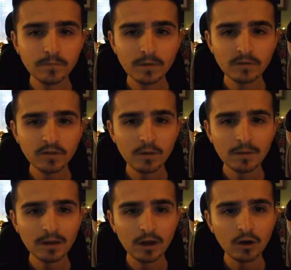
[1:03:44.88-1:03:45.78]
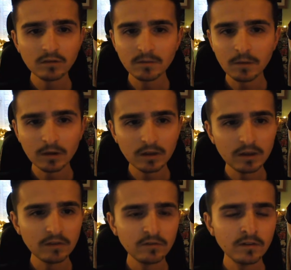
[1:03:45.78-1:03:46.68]
So many, like Arctic
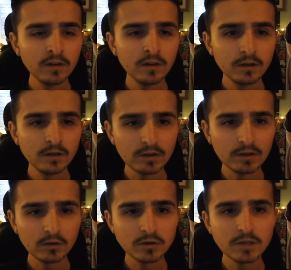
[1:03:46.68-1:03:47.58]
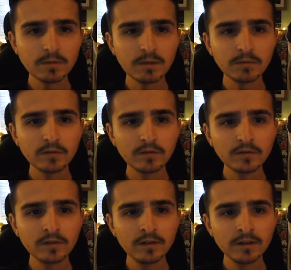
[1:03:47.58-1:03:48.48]
Monkeys, Red Hot Chili
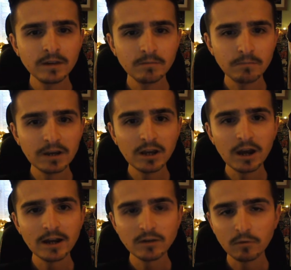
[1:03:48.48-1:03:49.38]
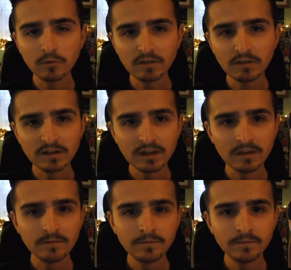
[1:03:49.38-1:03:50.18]
Peppers, Billie Eilish more recently,